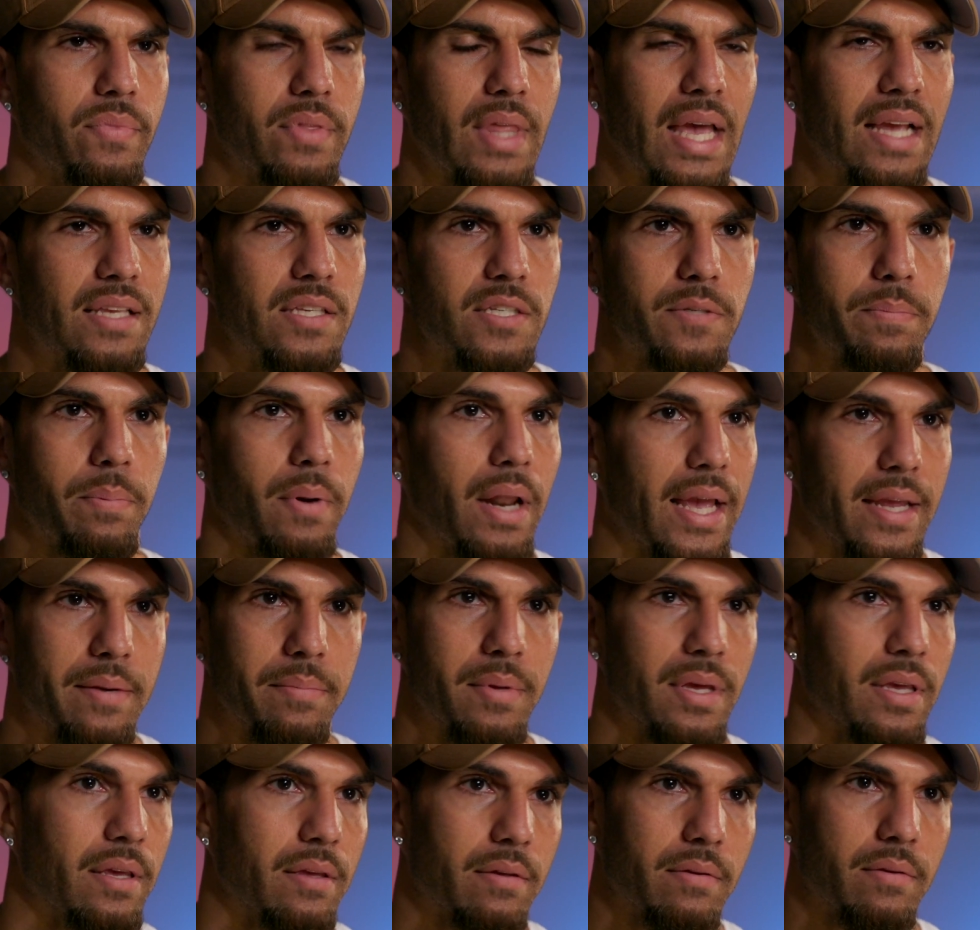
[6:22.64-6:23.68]
They just played
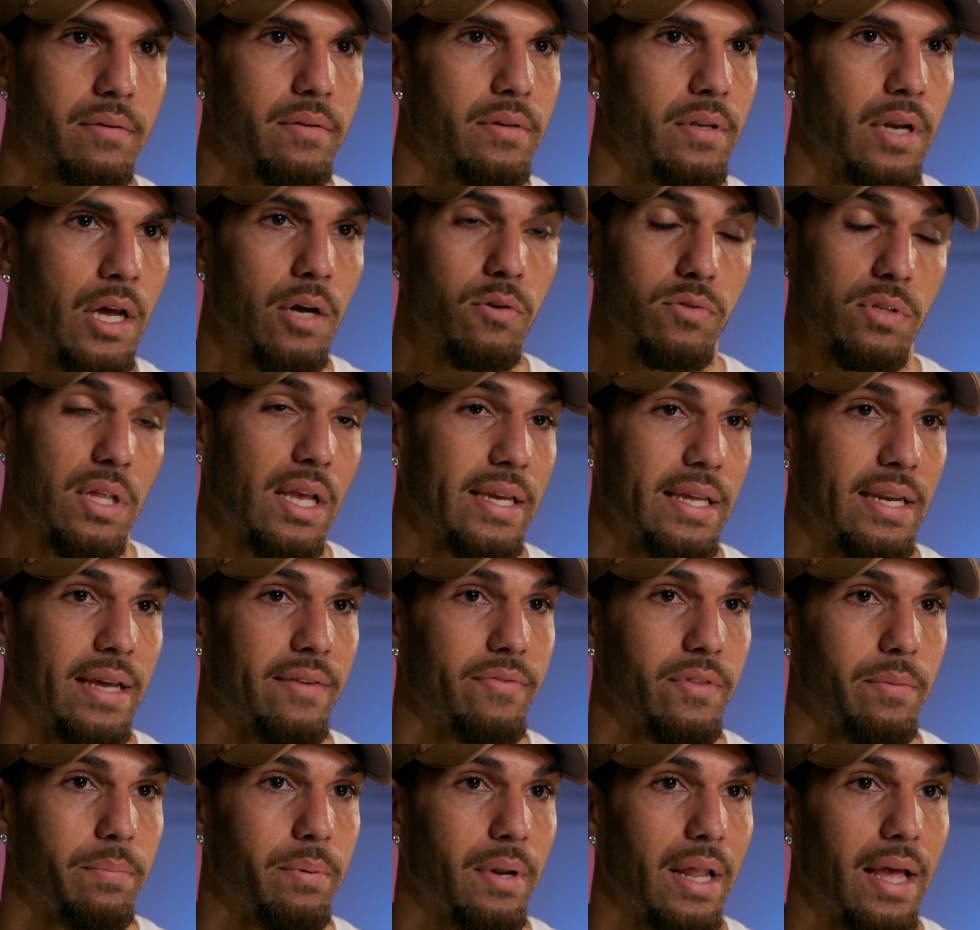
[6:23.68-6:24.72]
me. You know, I was lucky
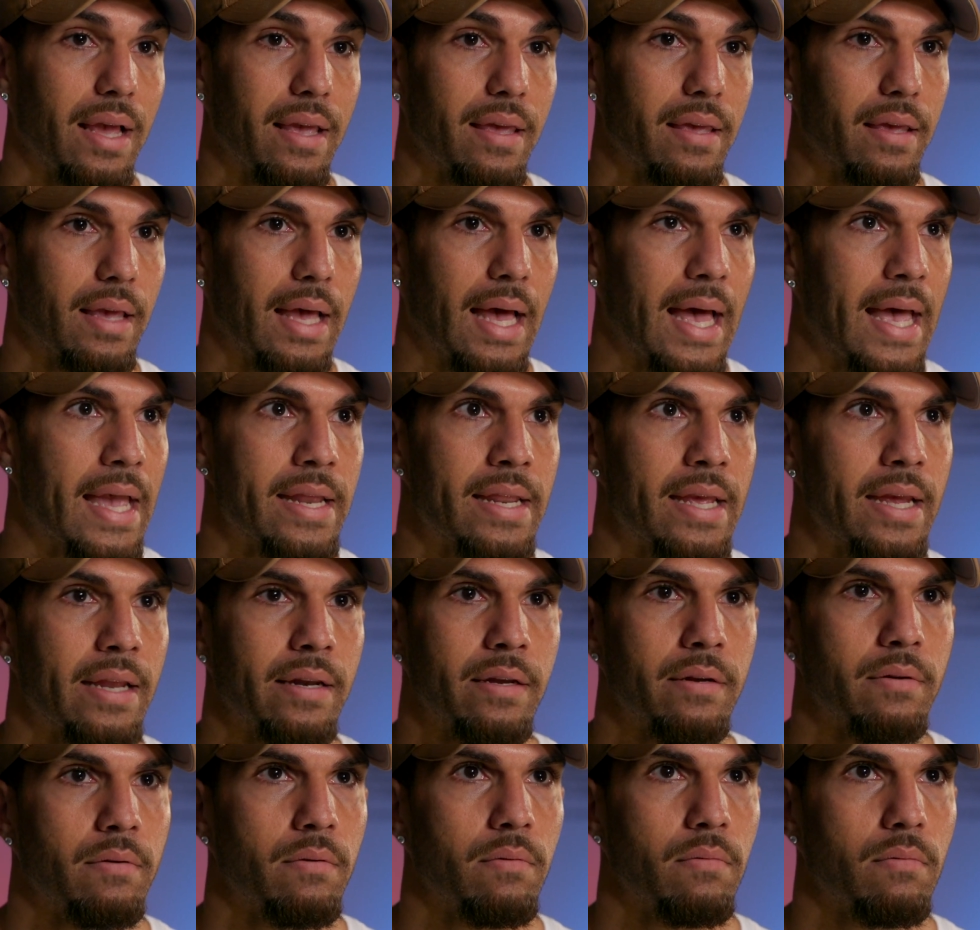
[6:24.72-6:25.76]
enough to play
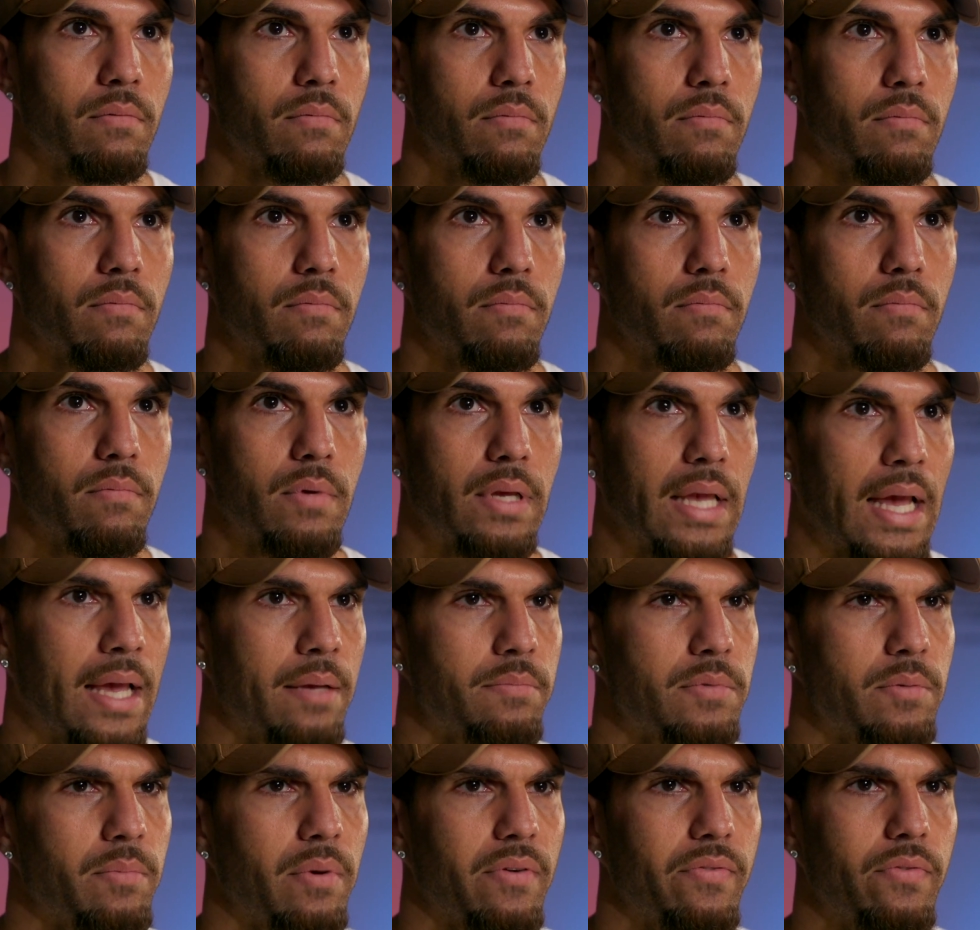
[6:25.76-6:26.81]
18 and
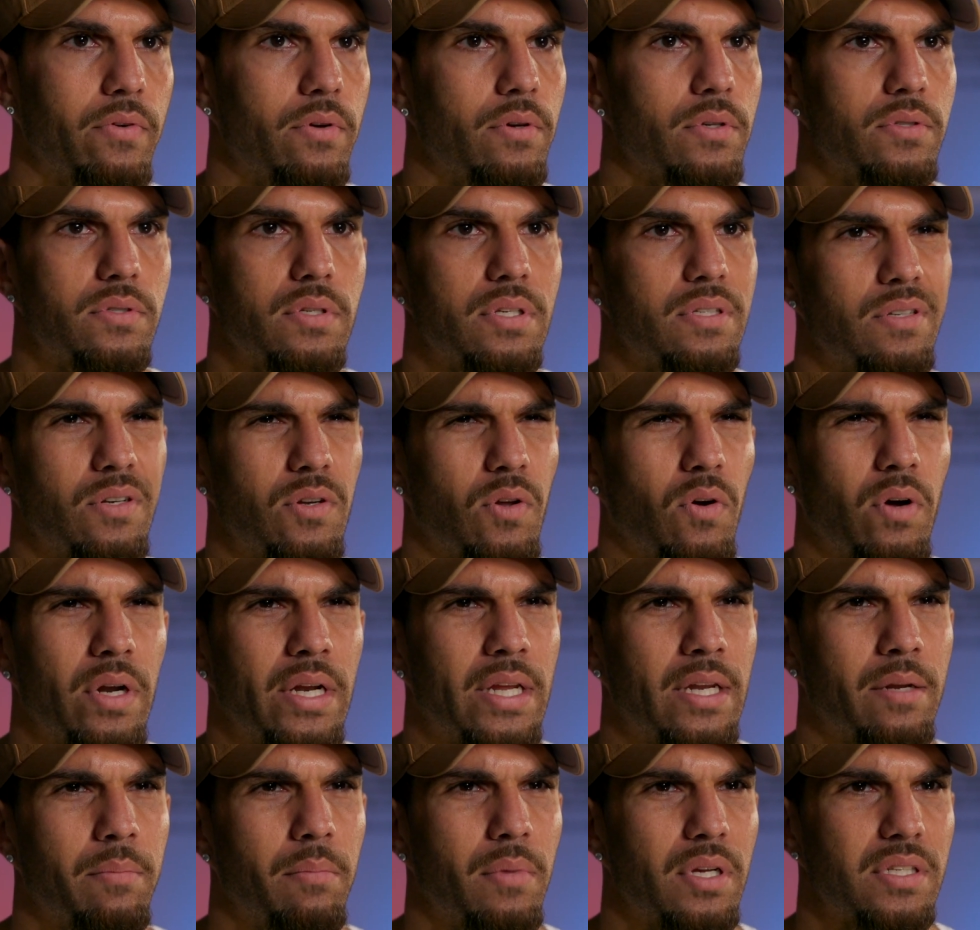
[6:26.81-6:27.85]
games in my first season,
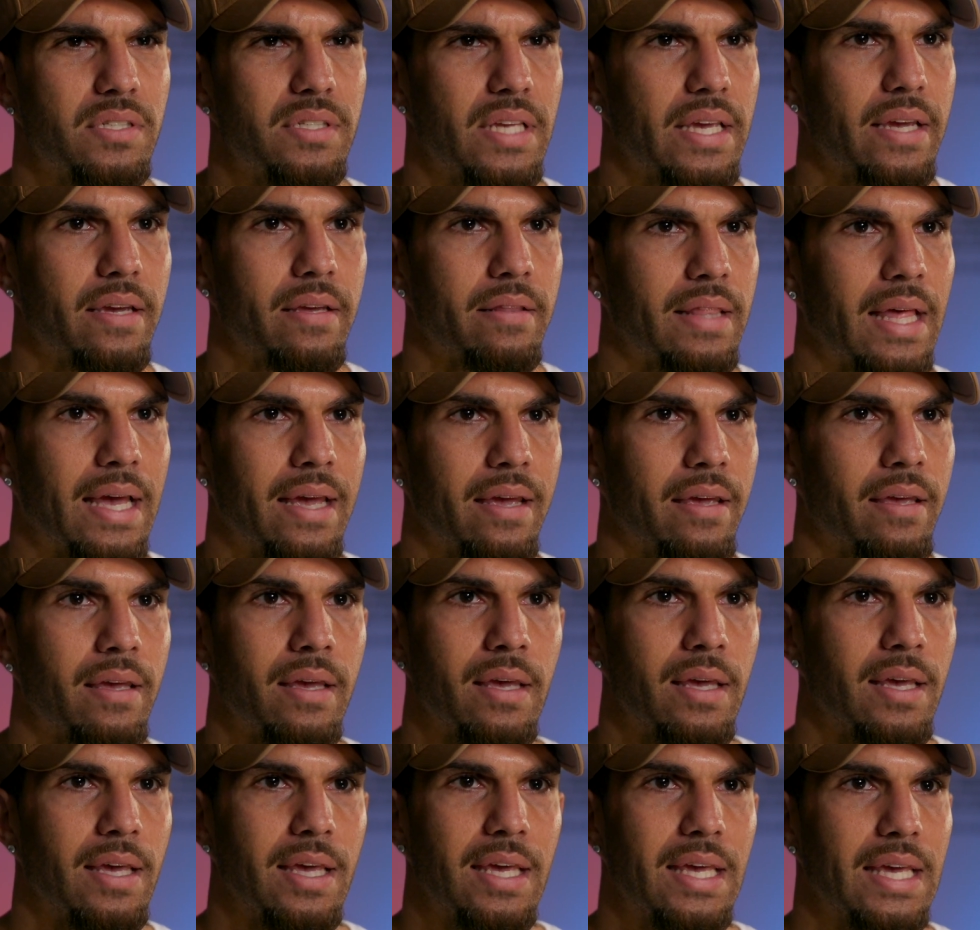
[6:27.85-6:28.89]
19 in my second. They,
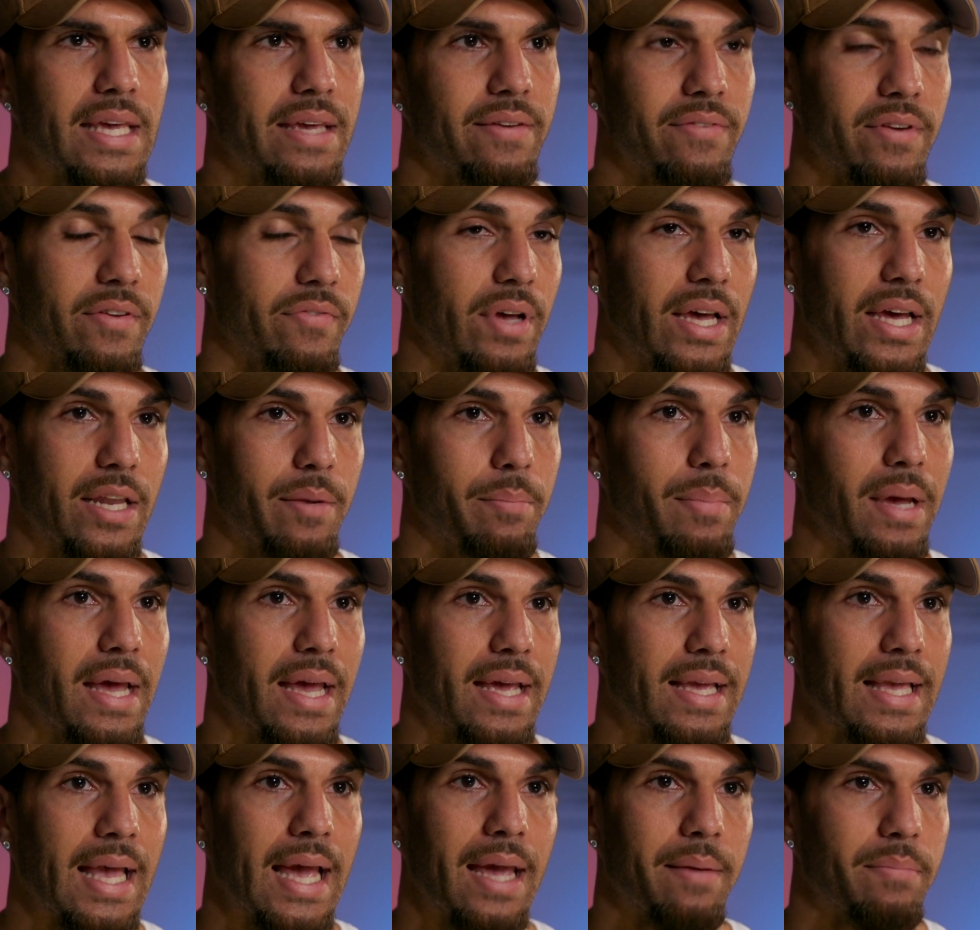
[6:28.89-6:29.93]
even if I had a
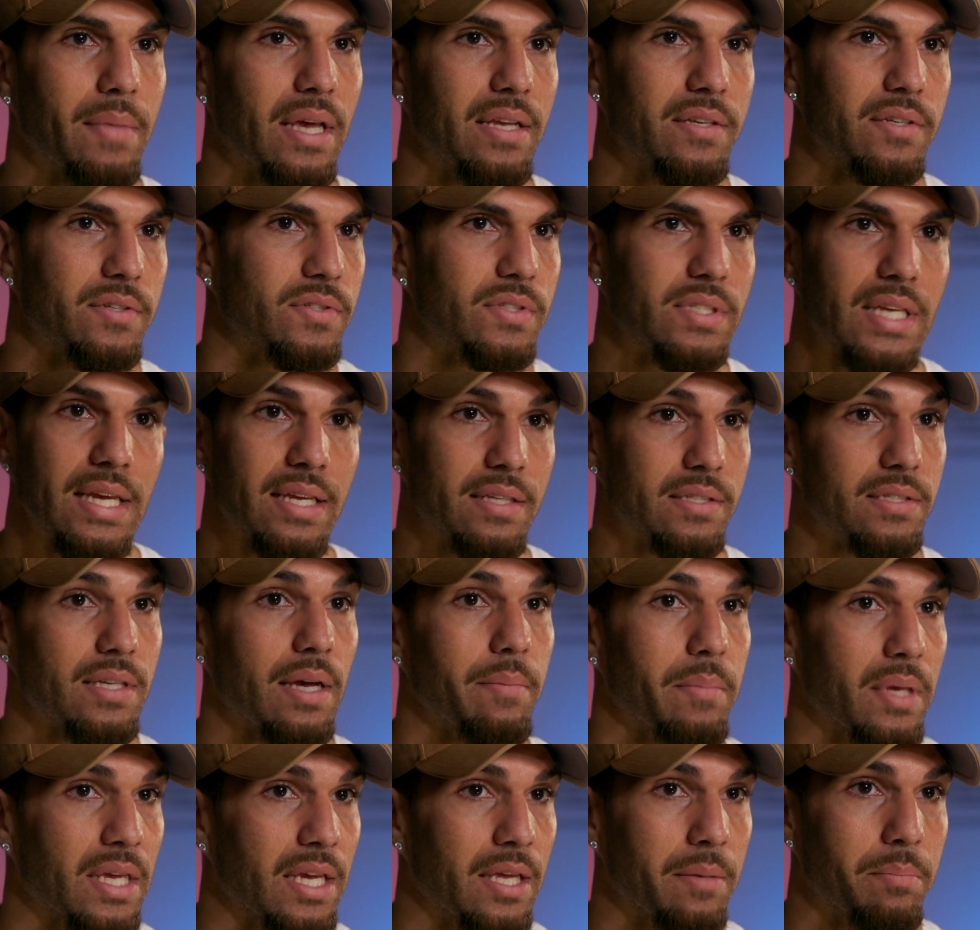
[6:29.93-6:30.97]
bad game, they just seen
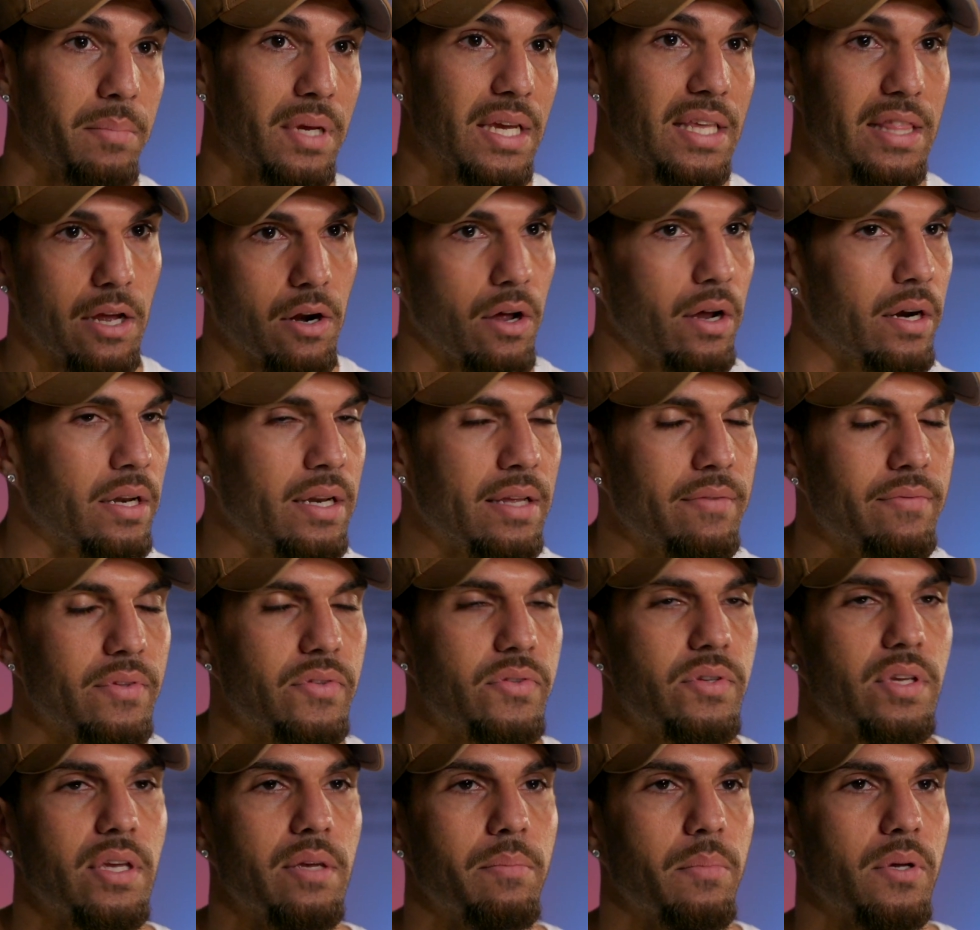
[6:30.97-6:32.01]
something in me that I didn't even
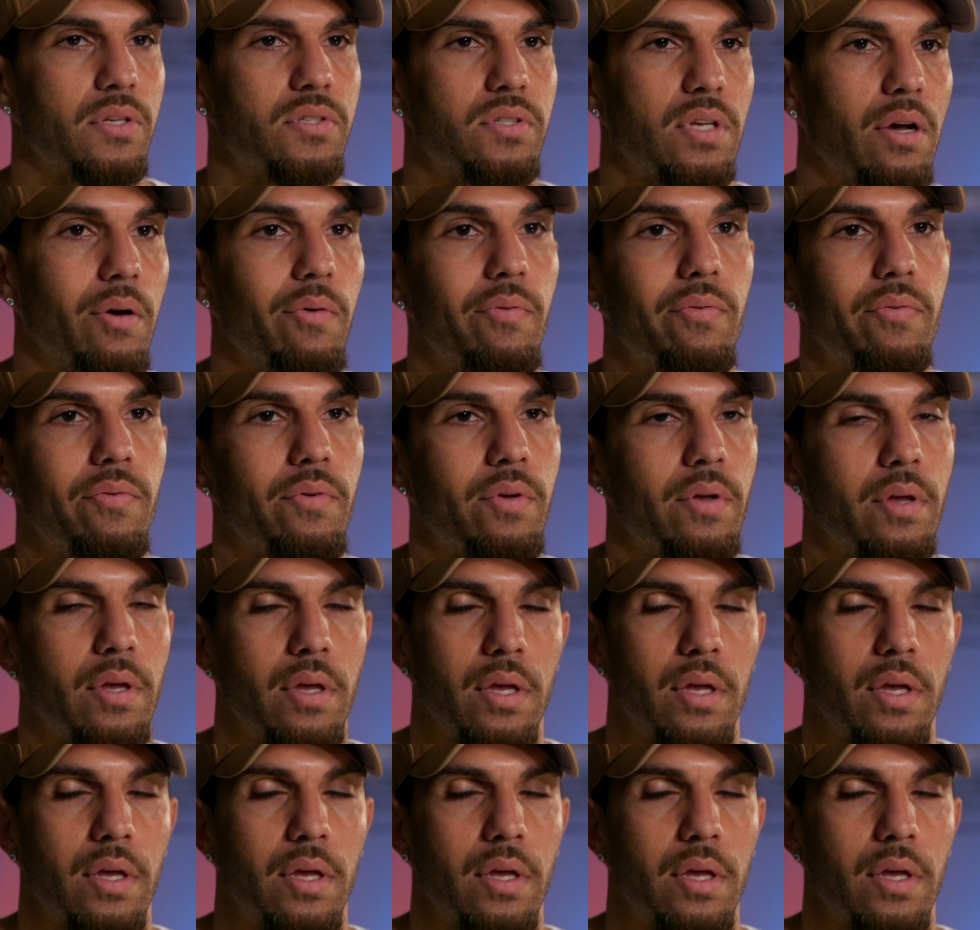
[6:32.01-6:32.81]
see in myself,